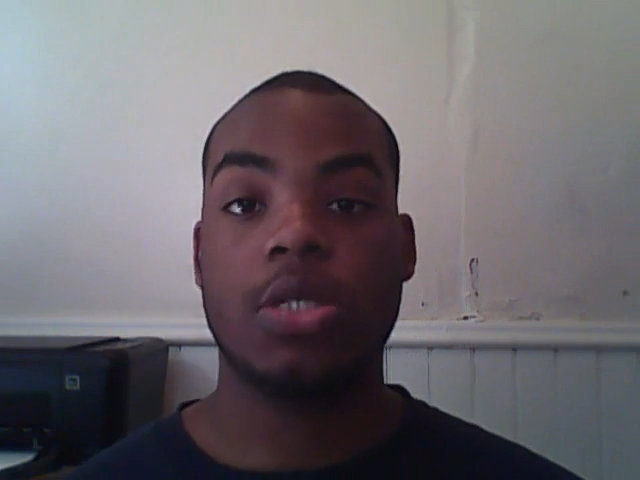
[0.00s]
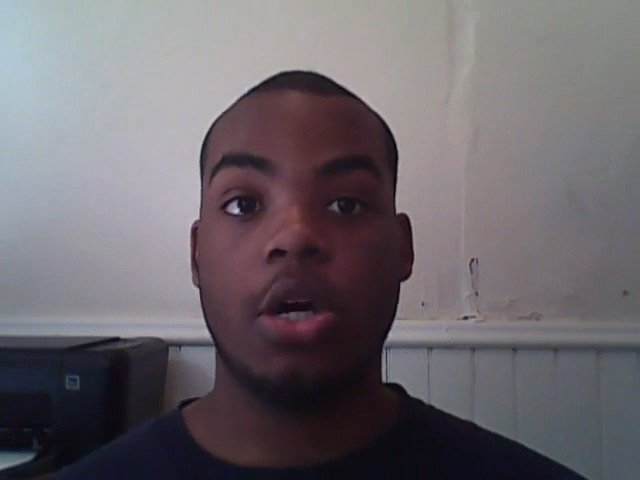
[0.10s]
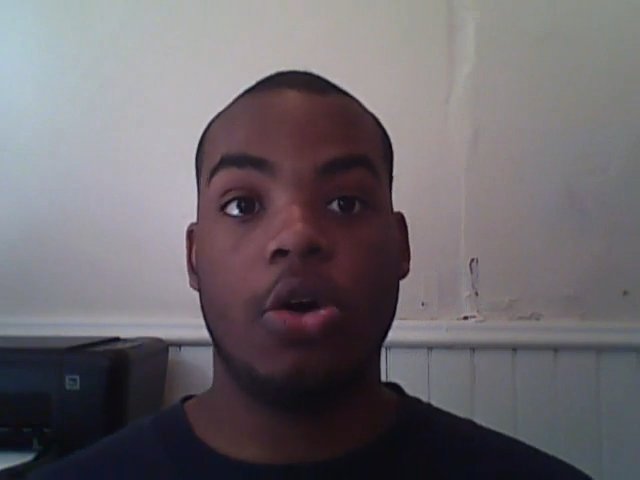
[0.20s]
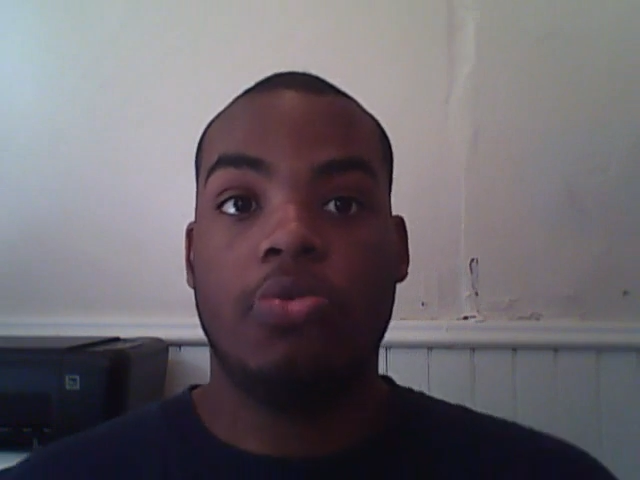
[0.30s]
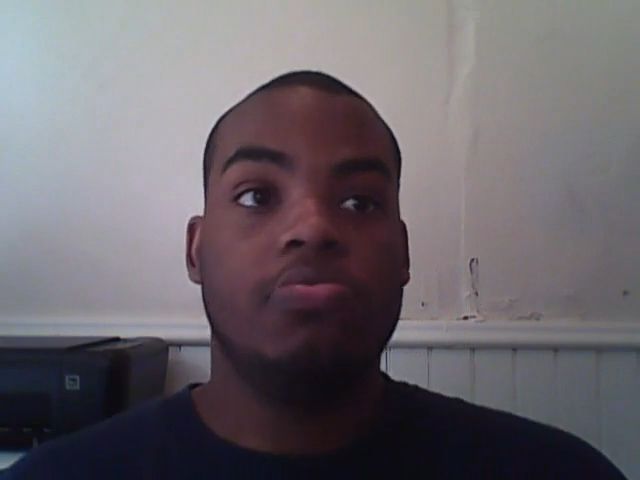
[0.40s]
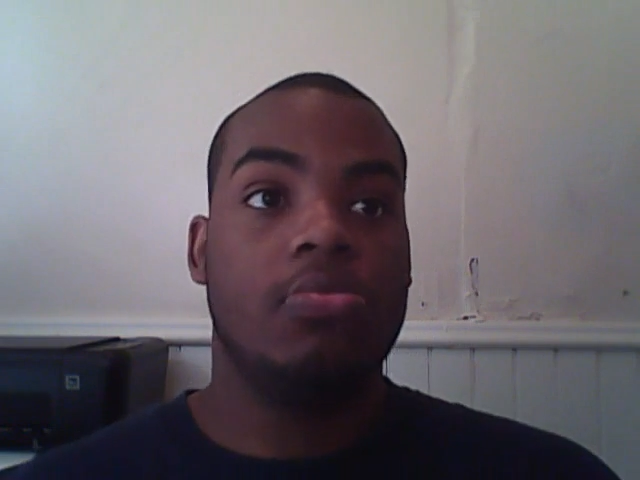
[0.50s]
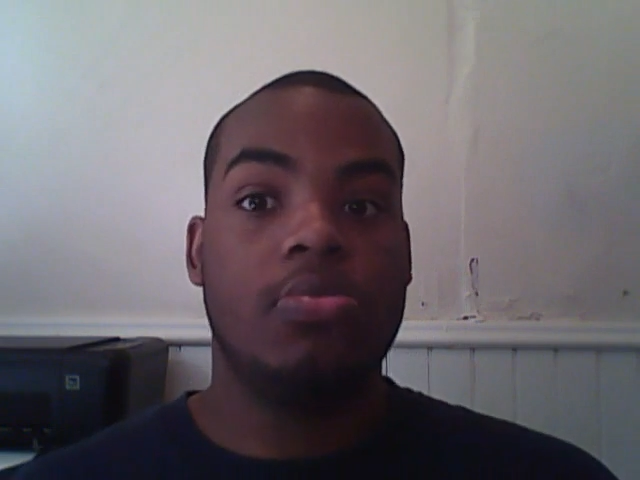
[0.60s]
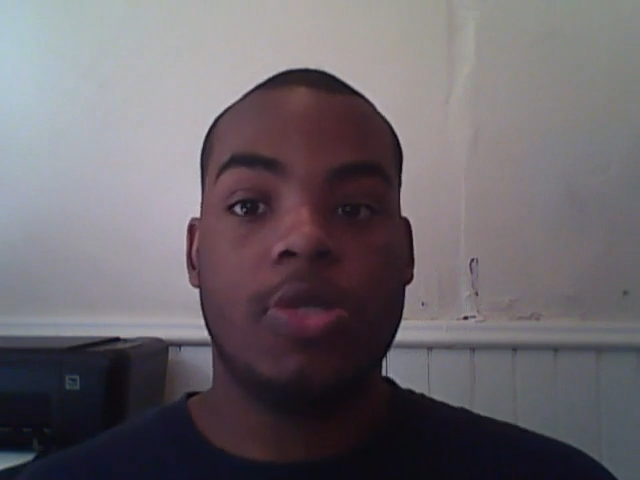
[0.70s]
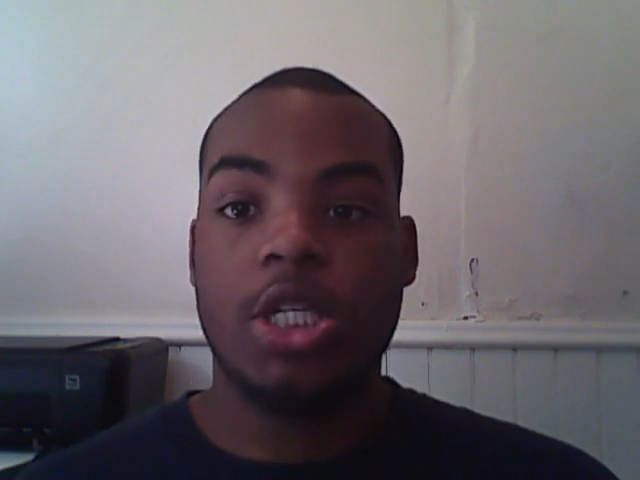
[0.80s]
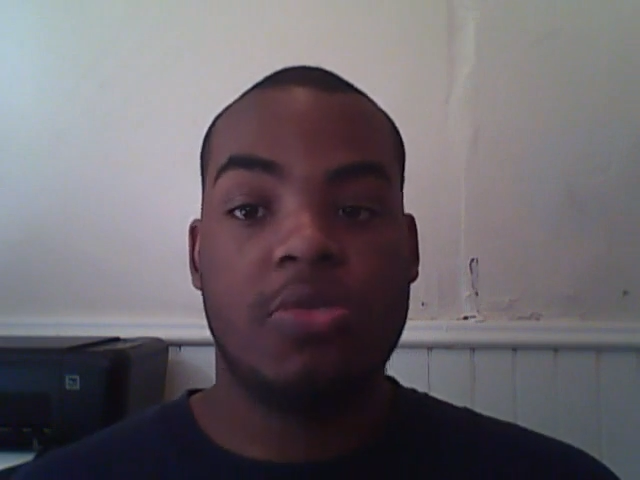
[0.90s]
So
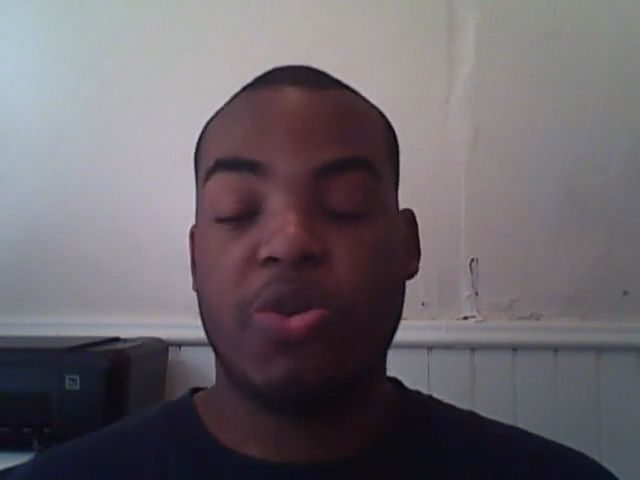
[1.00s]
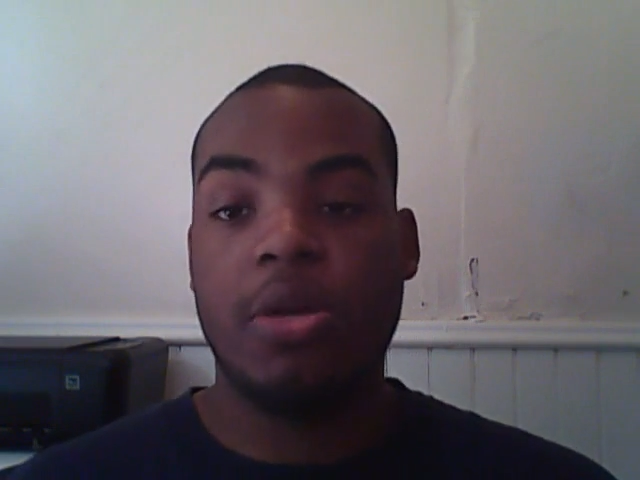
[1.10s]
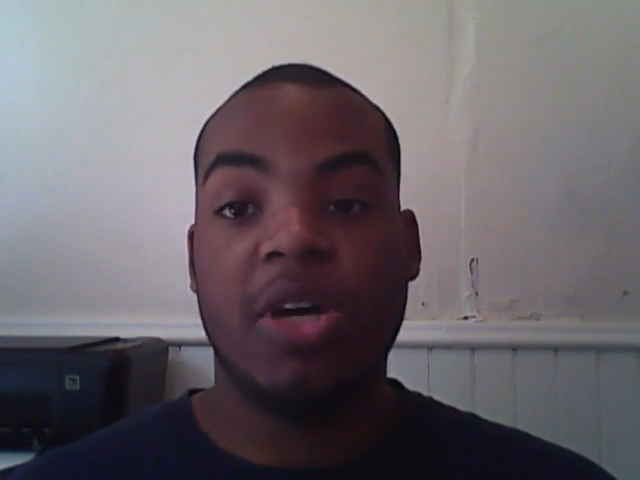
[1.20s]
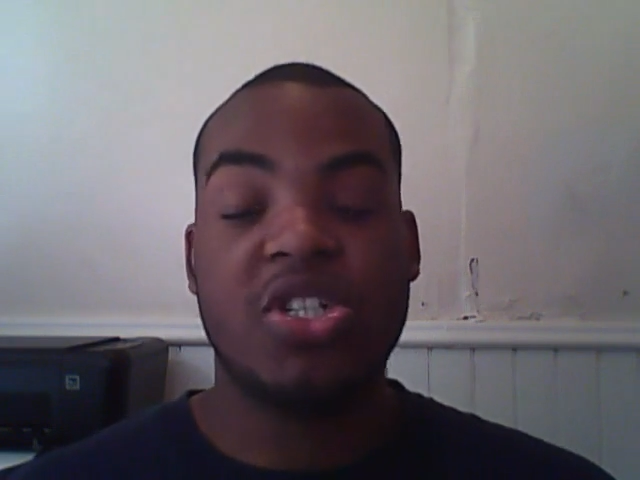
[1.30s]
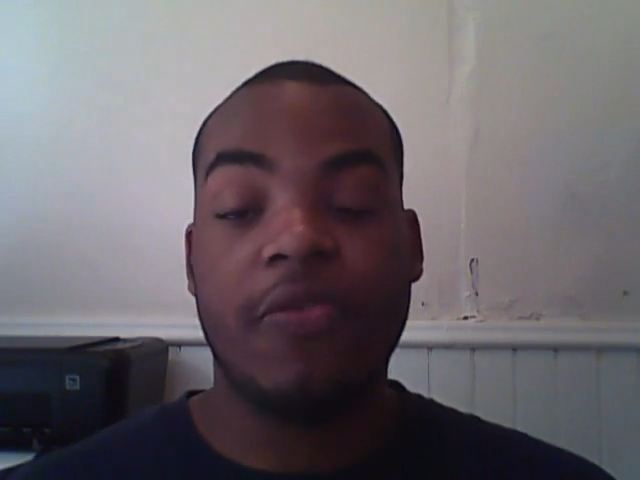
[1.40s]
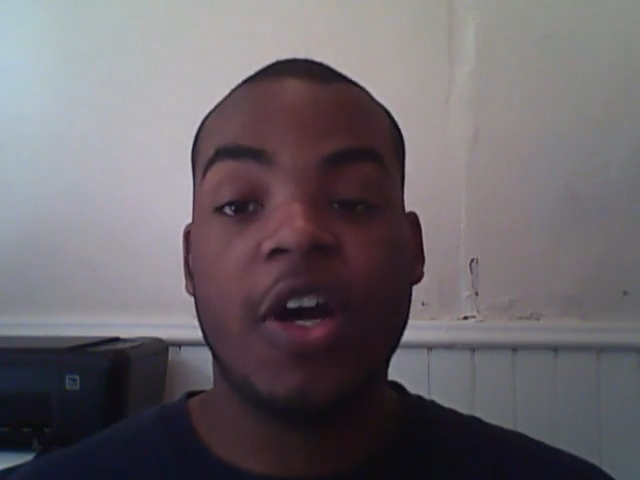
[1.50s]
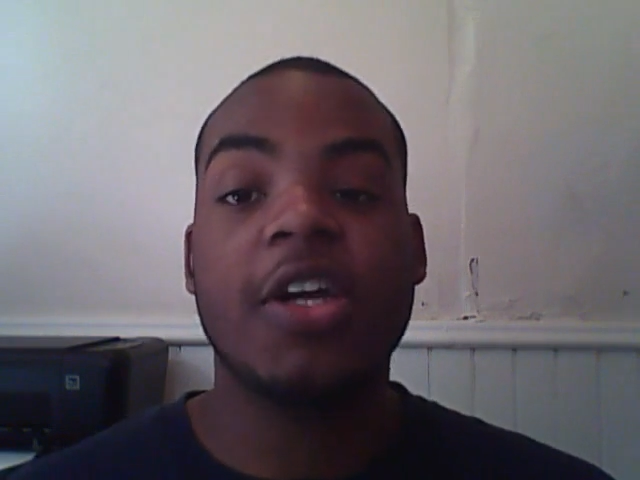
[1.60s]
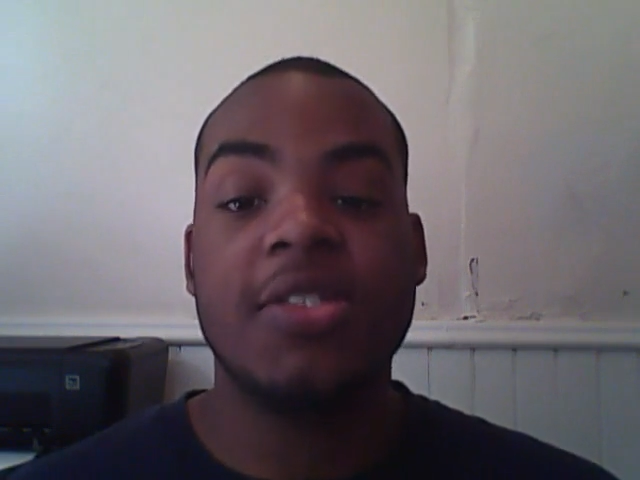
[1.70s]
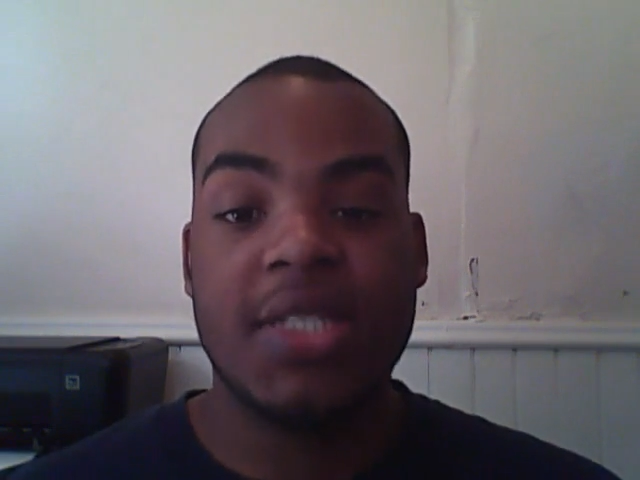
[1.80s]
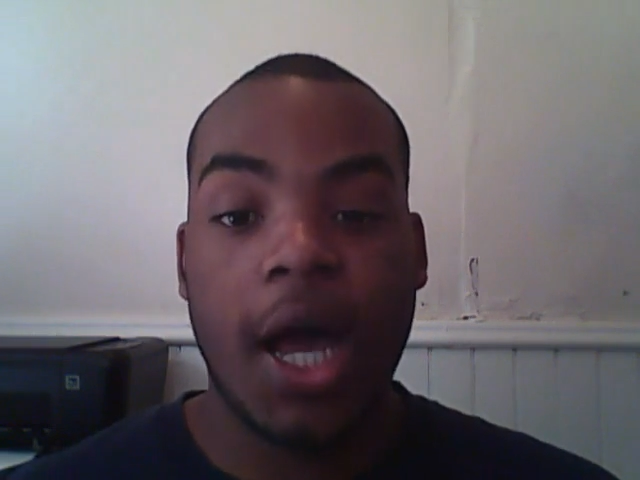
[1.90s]
she's pretty much a
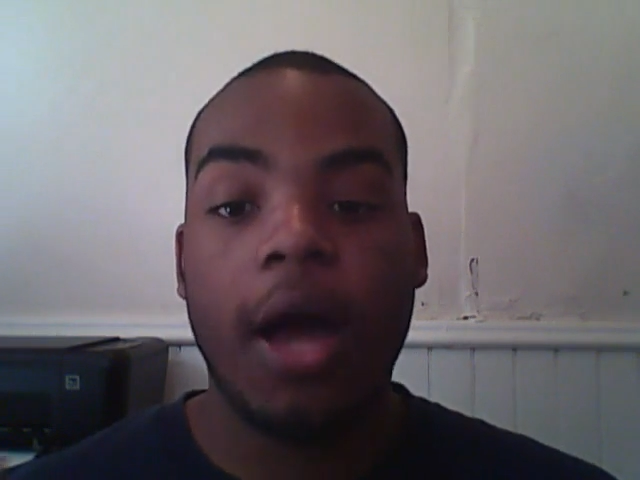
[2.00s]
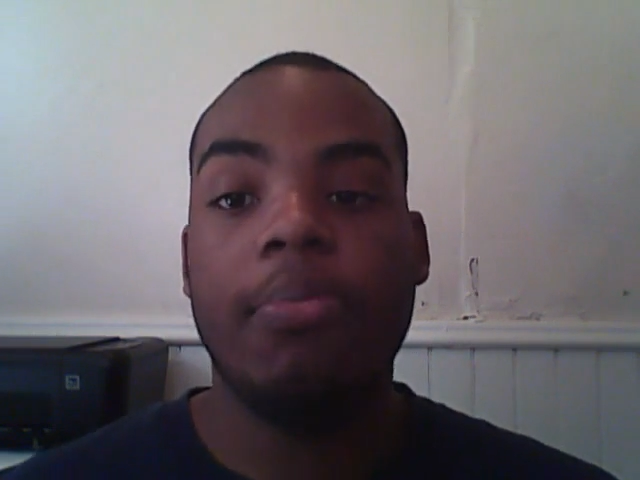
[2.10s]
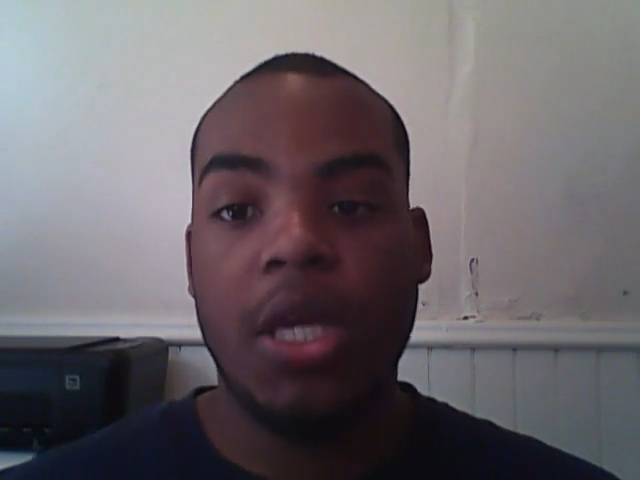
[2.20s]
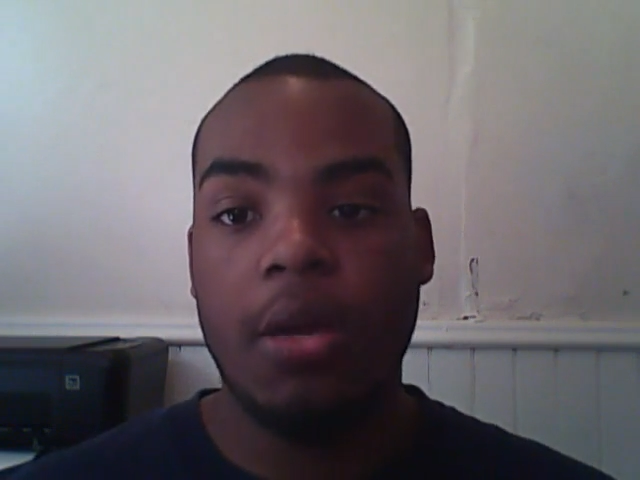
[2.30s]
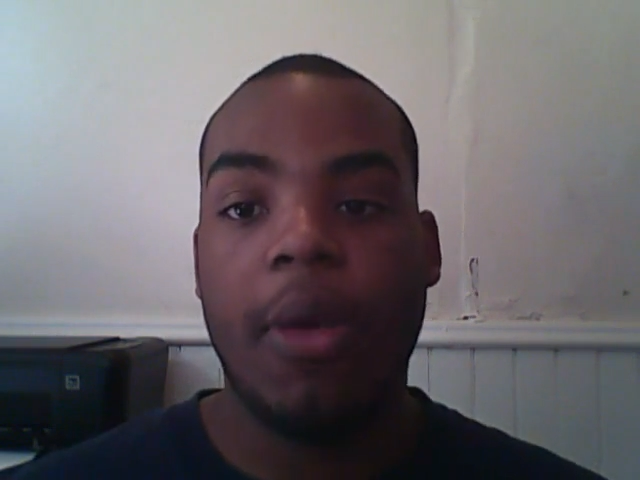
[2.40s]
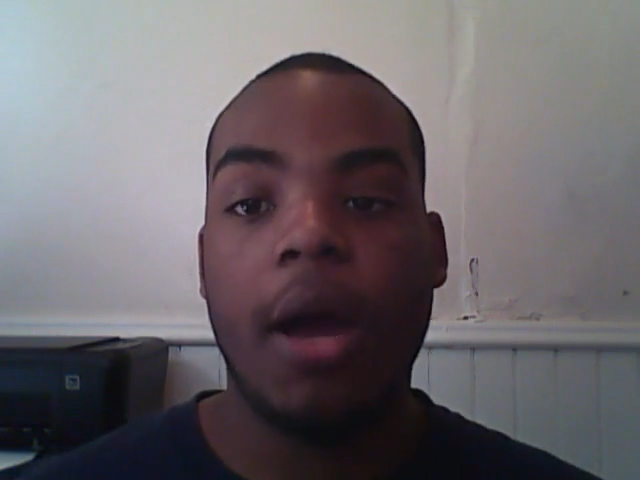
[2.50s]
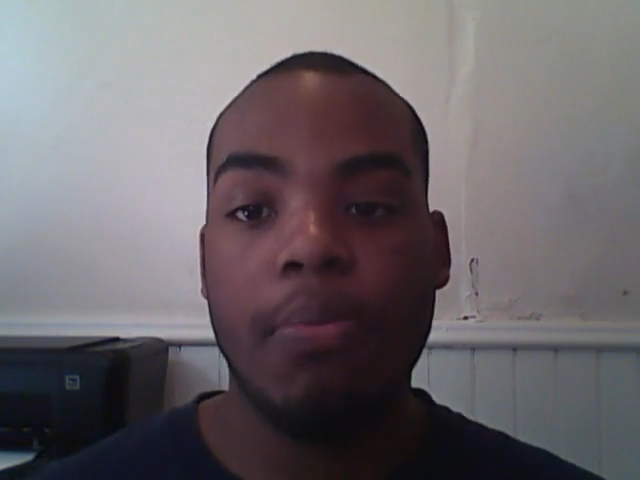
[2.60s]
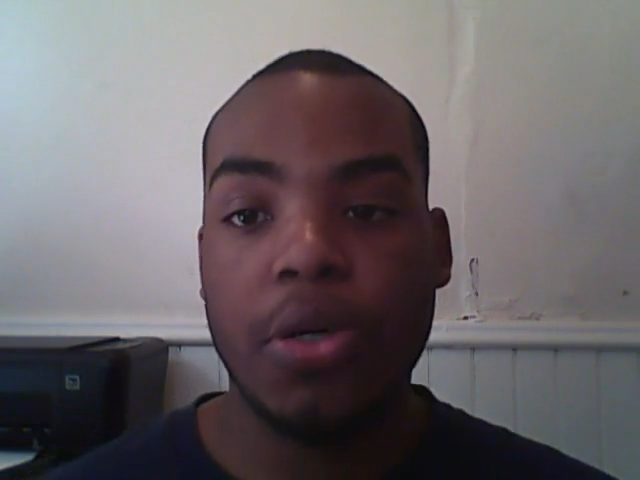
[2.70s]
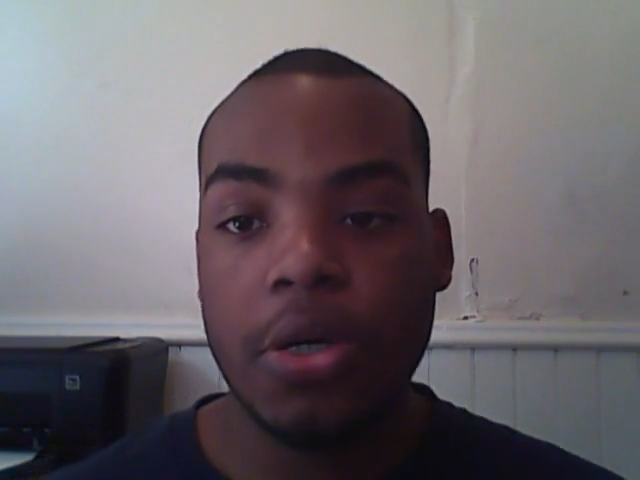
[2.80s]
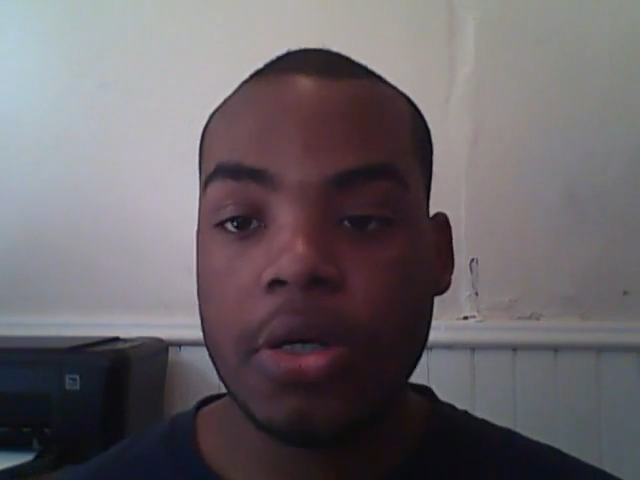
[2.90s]
fucking zombie in
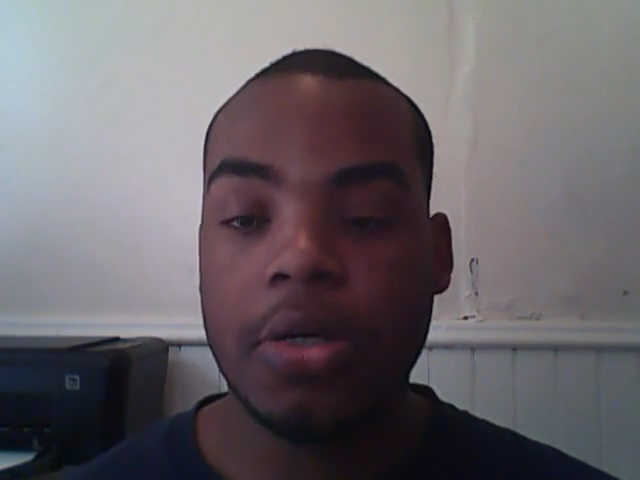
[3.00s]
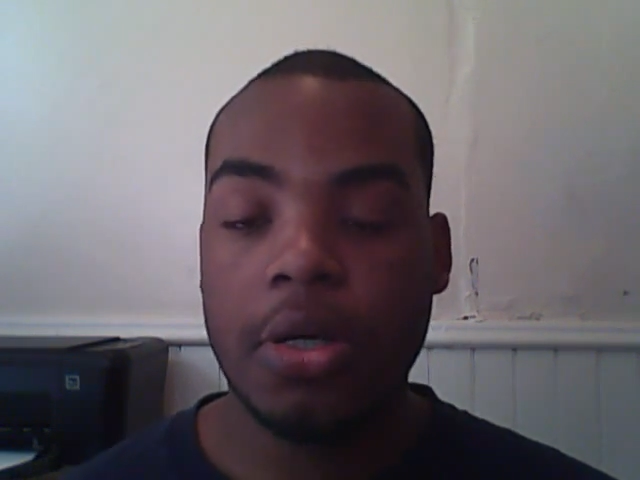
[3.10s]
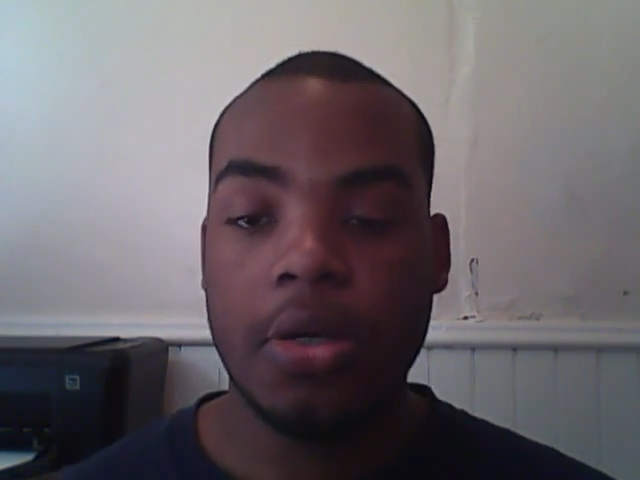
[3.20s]
my book.